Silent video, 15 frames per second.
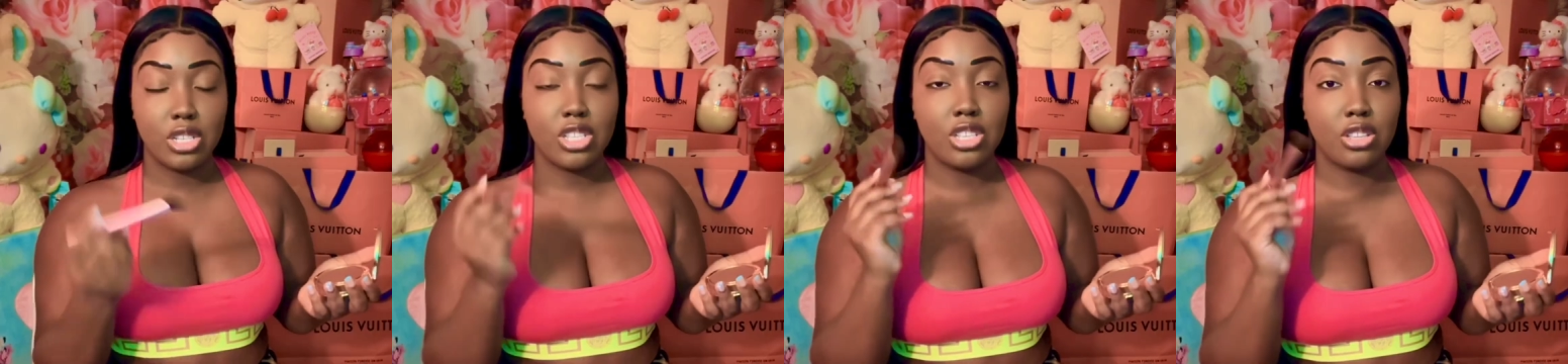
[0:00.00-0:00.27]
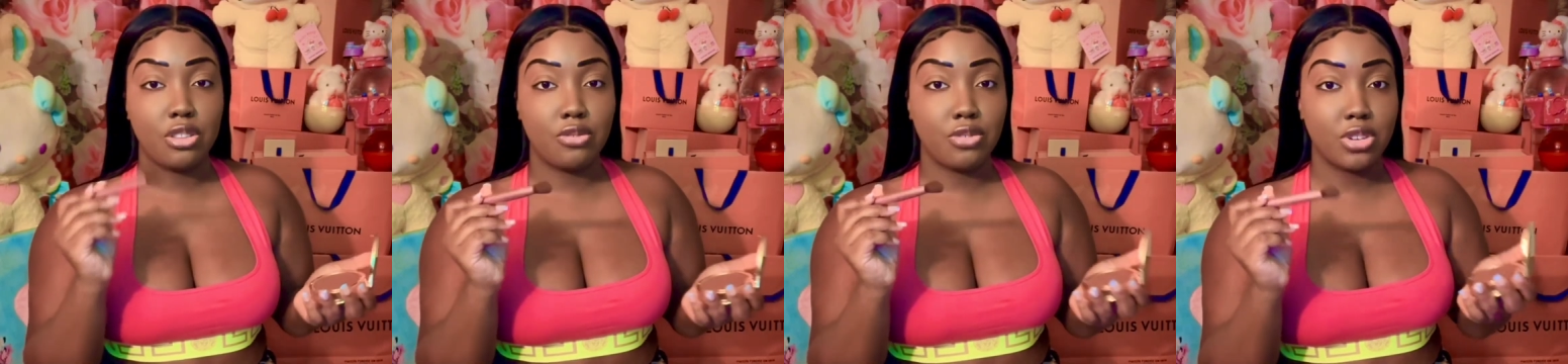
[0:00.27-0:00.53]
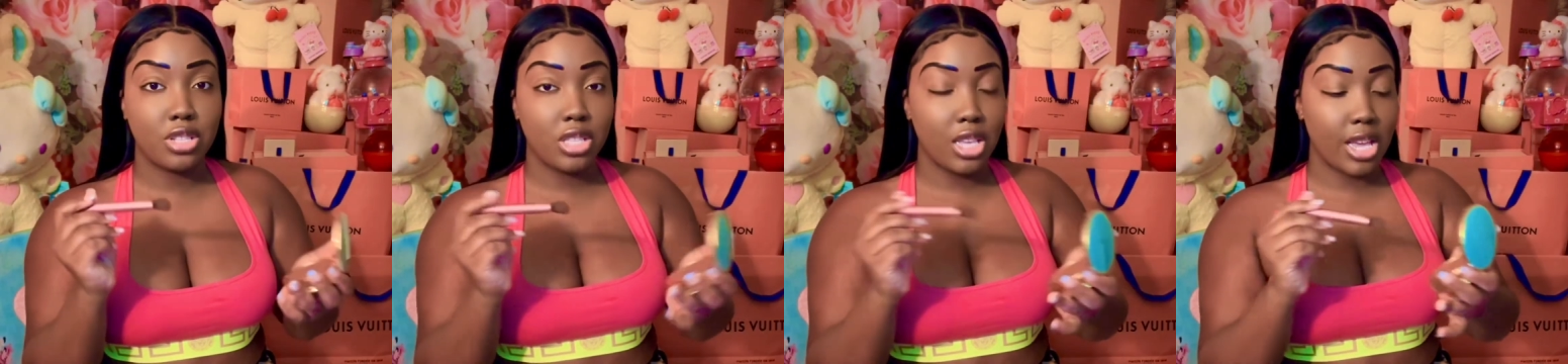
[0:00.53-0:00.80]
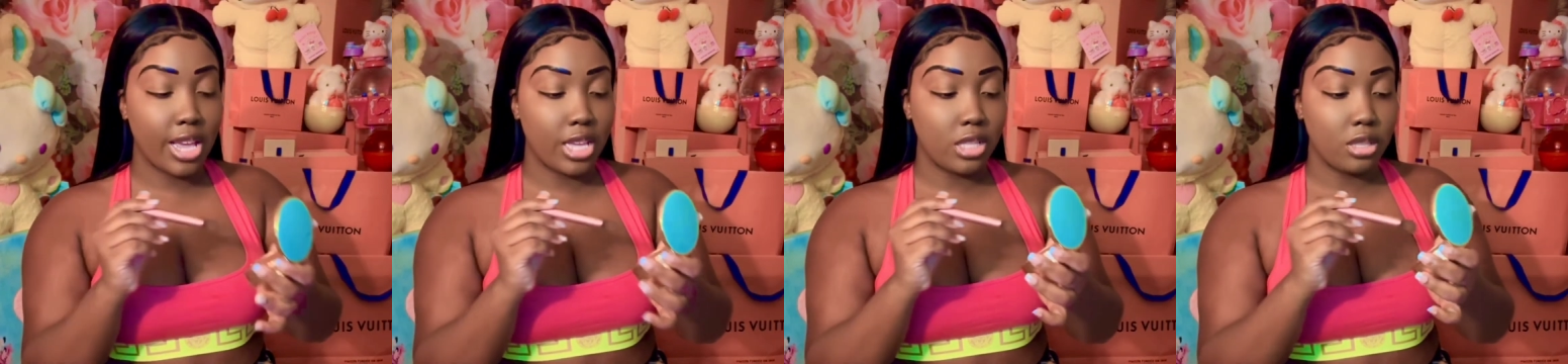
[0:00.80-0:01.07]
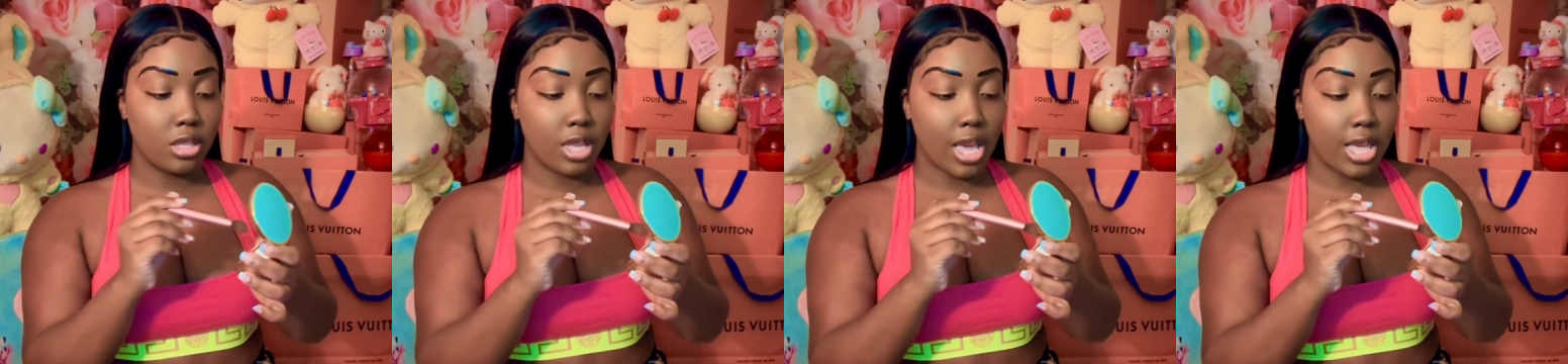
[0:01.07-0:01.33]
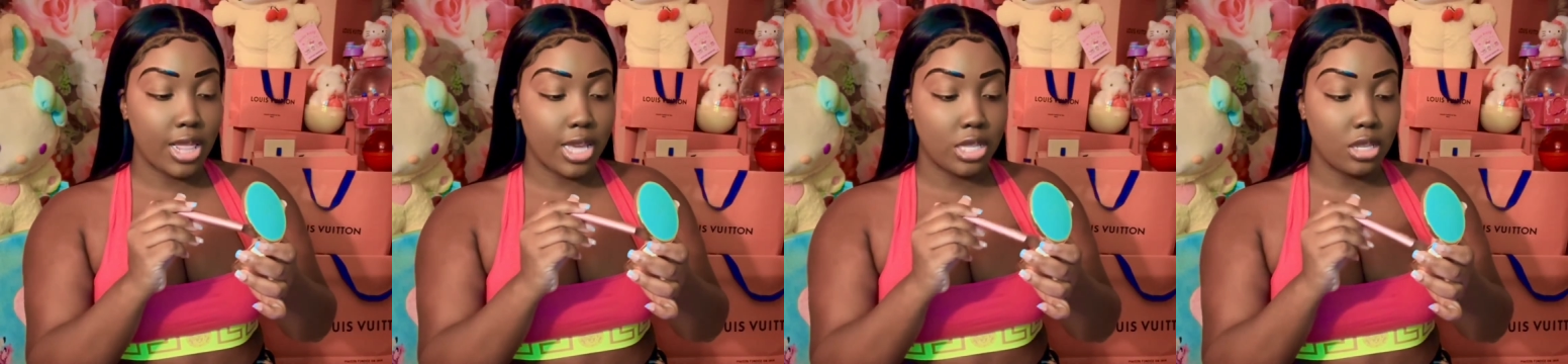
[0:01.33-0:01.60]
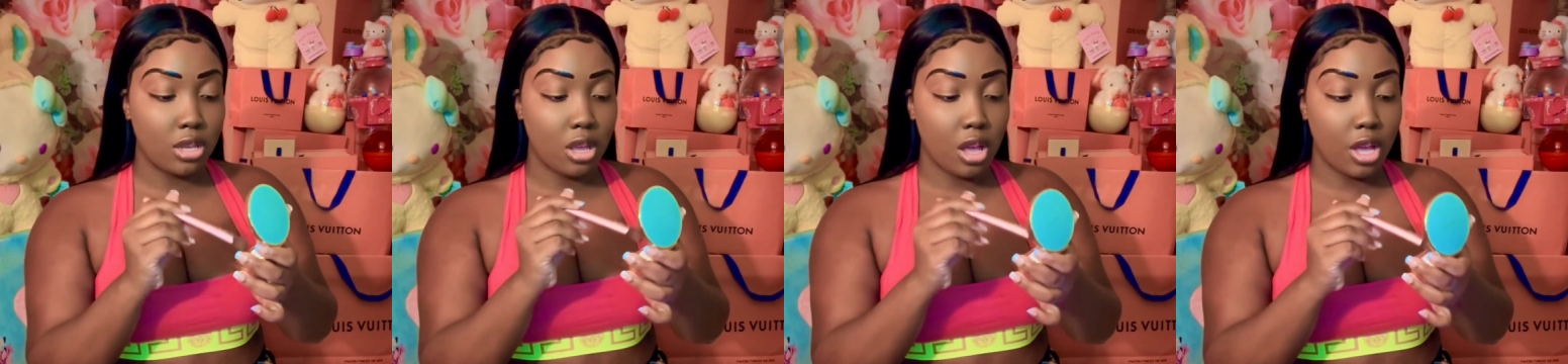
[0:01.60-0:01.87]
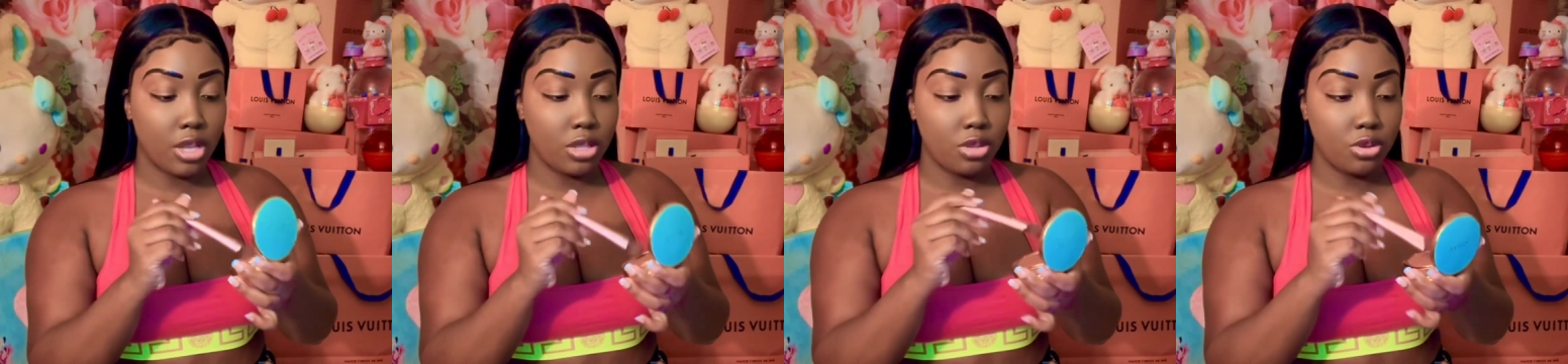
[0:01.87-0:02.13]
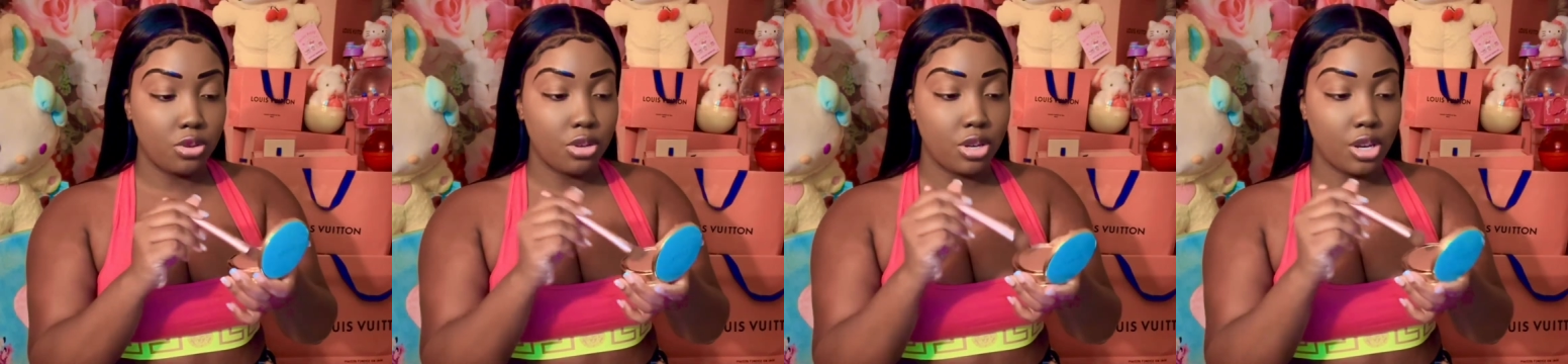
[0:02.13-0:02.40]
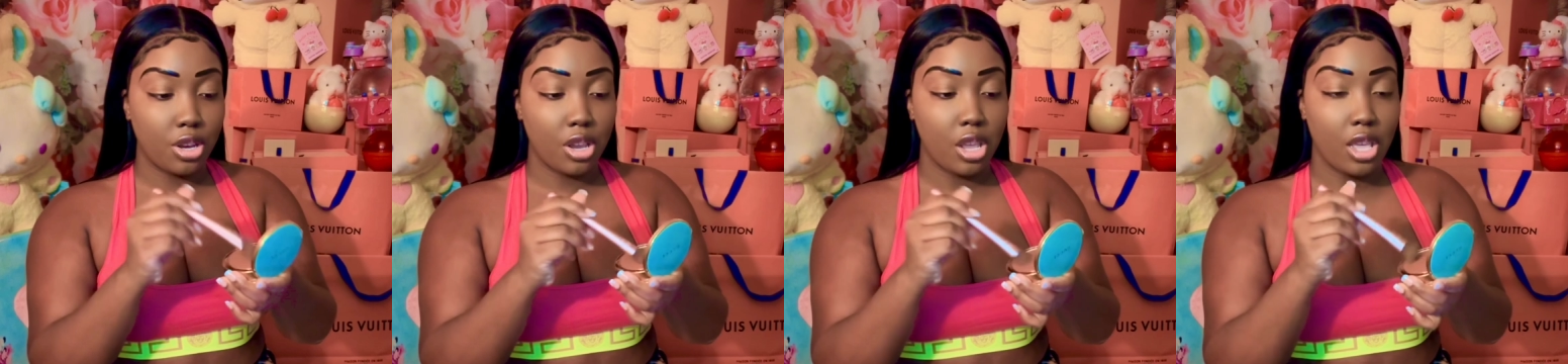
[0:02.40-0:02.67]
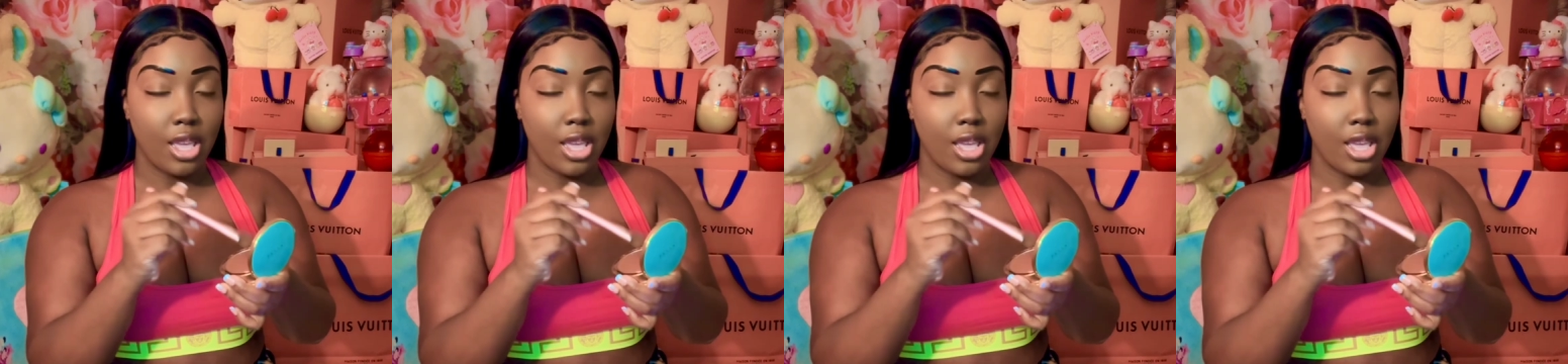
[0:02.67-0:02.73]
So the first thing I like to contour